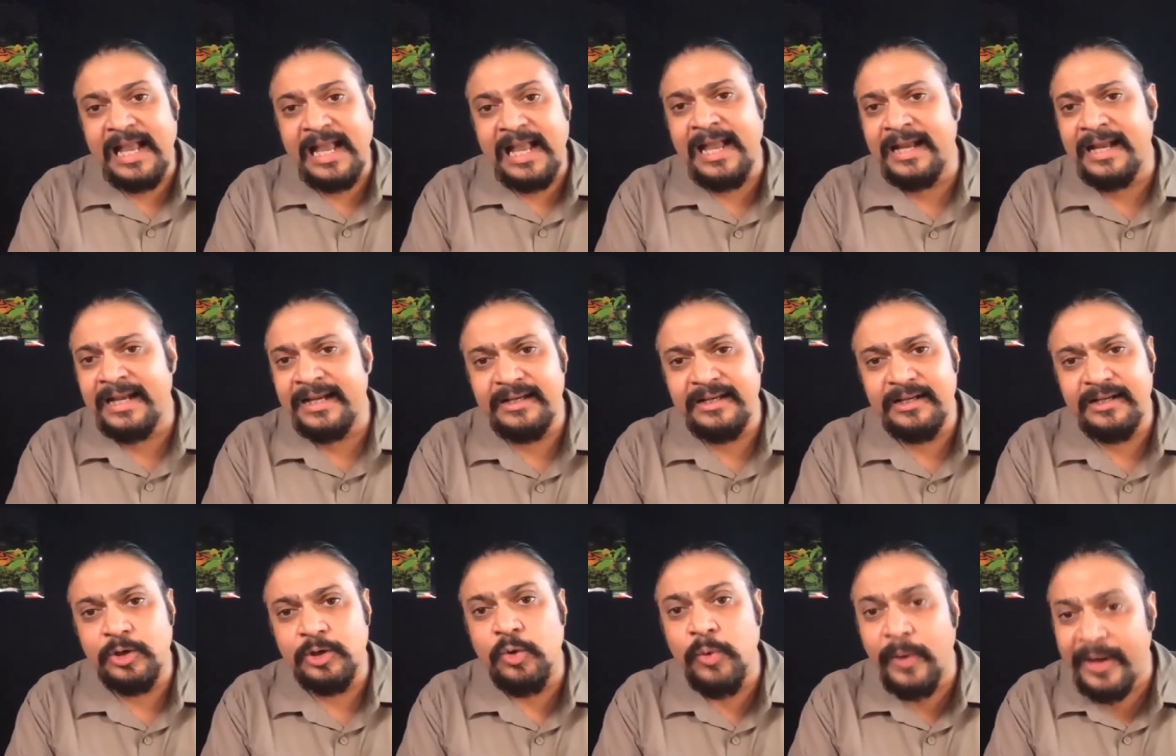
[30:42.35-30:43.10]

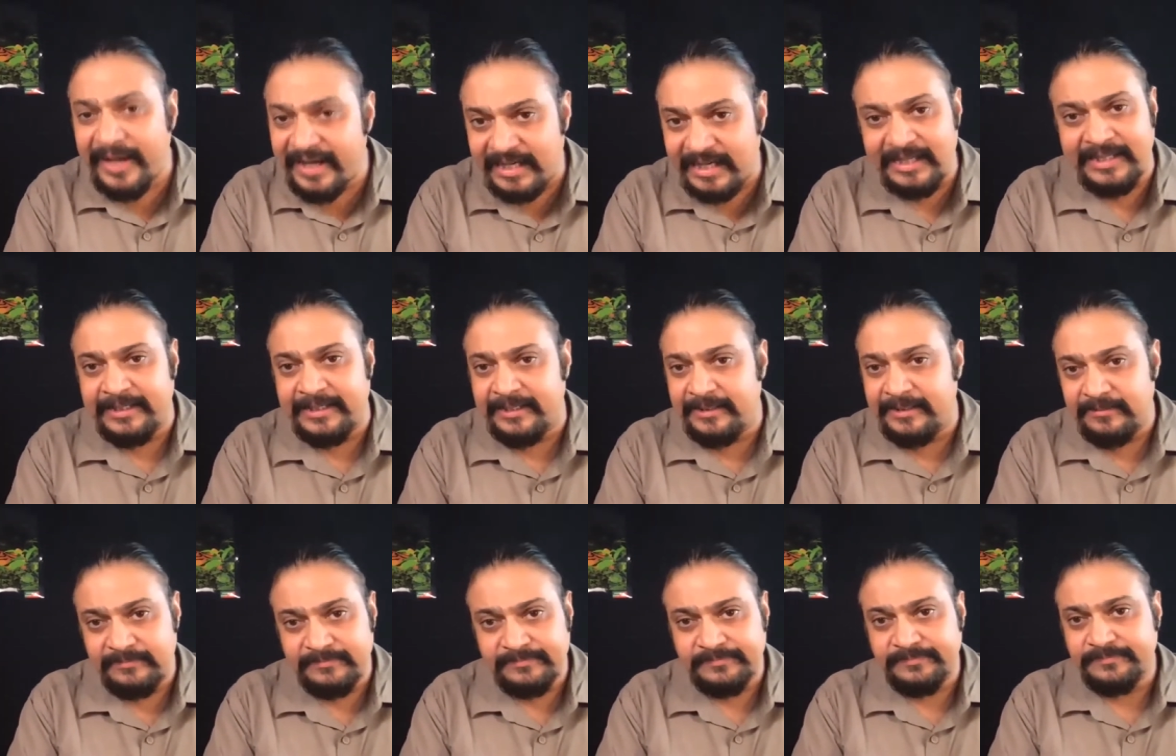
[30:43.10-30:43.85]
and quickly.
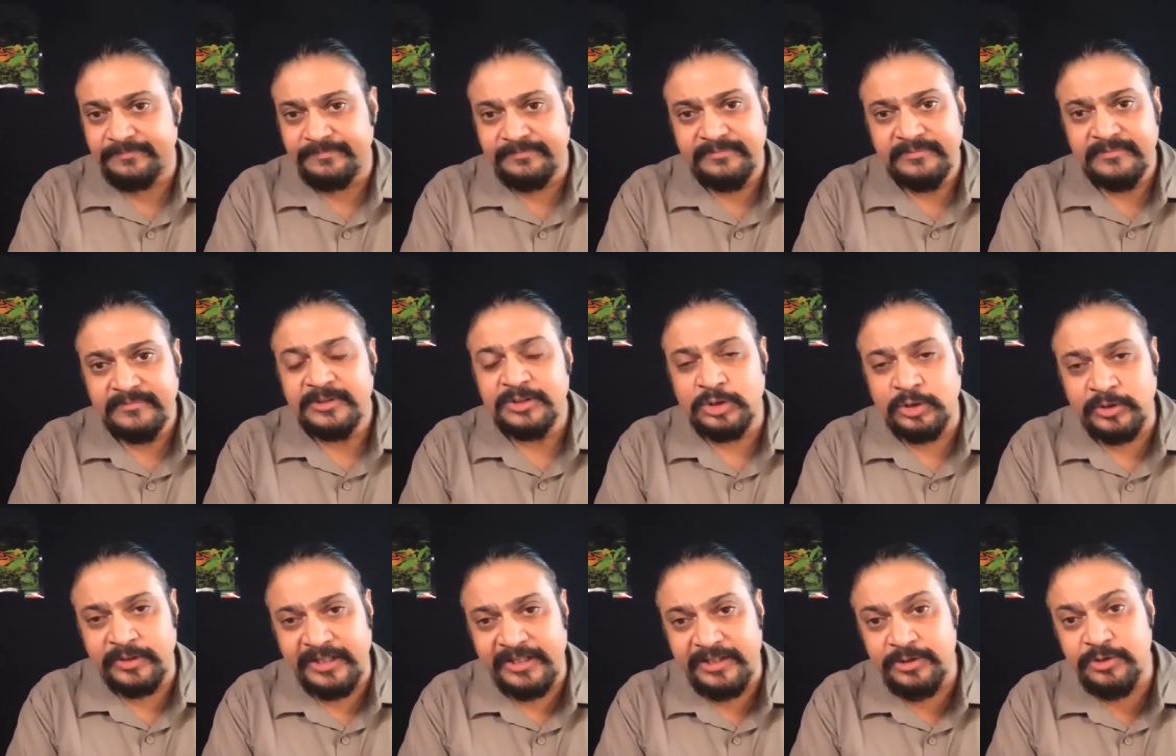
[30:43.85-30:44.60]

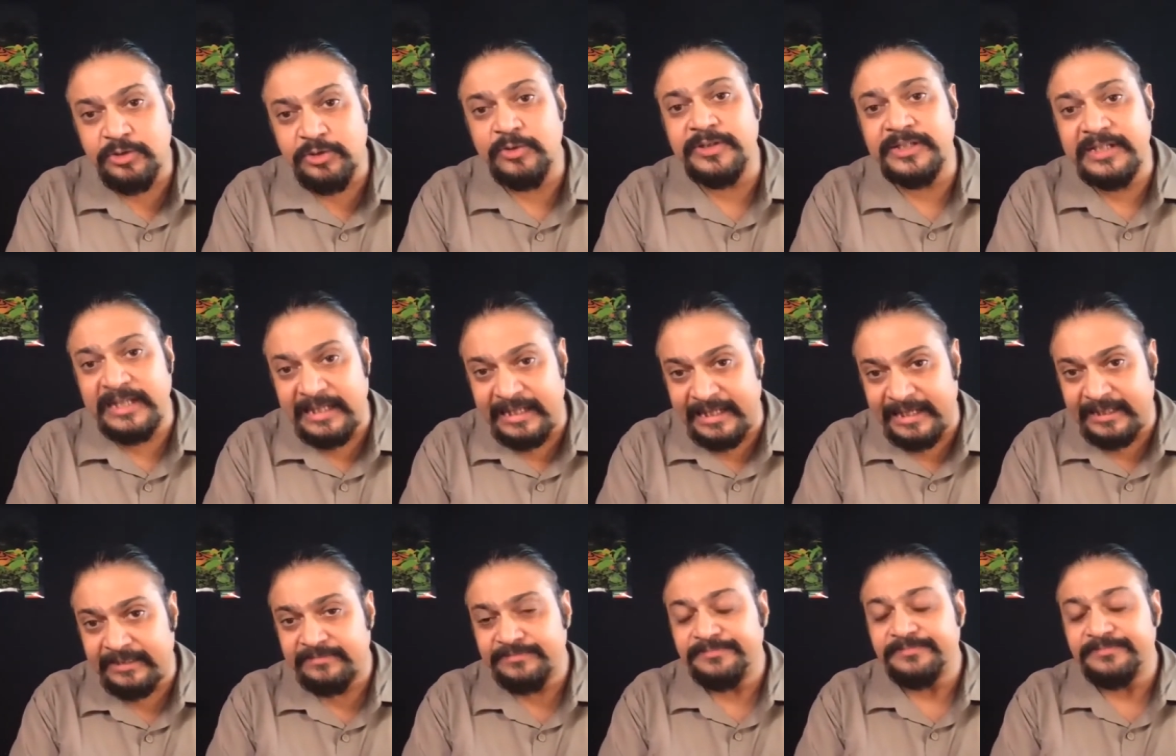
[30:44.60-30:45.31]
So there is no delay.